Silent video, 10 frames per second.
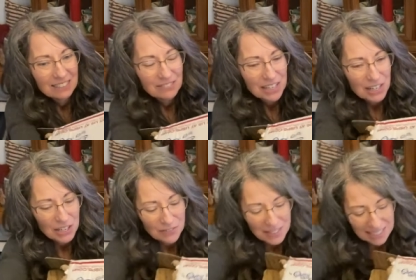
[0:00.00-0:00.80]
My
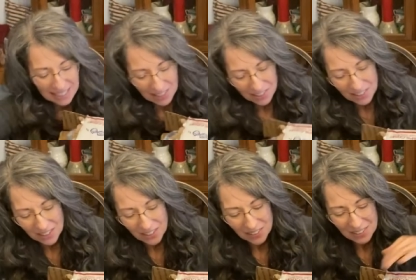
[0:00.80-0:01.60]
arm isn't
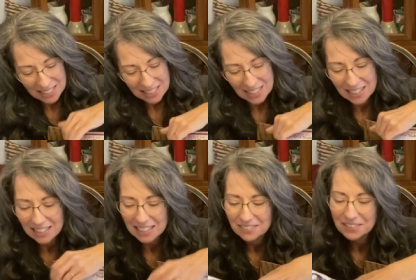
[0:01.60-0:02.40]
all, always long
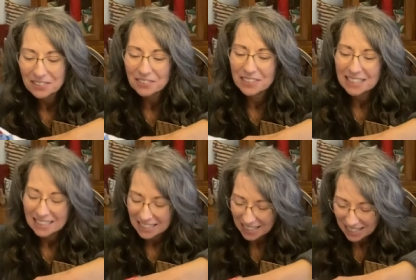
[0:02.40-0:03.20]
enough to
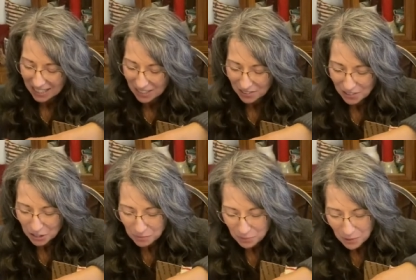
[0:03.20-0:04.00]
reach in there.
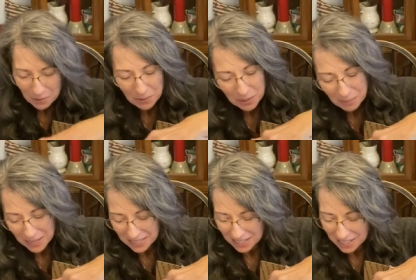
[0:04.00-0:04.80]
Ro more
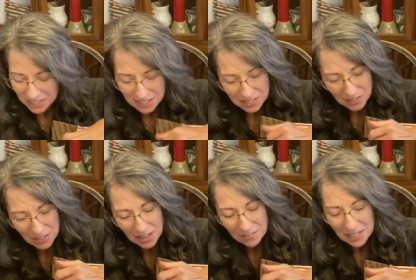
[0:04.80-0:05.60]
robots. They,
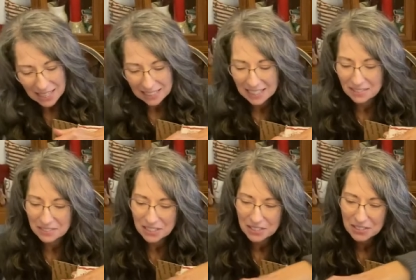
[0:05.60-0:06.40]
uh, what I love
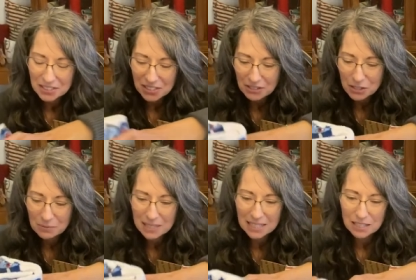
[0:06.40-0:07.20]
too is you have to
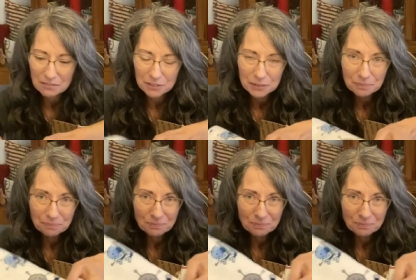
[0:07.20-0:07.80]
be careful.